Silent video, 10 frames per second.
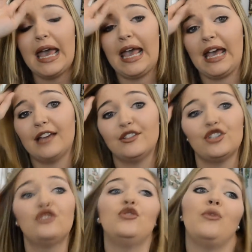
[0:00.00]
and
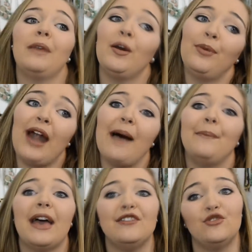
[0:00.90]
to meal
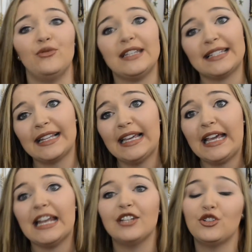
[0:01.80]
prep and to eat
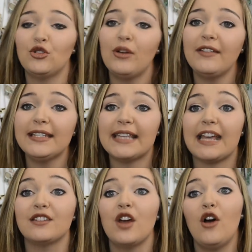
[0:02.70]
clean and to do all these
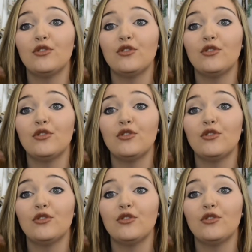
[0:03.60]
things.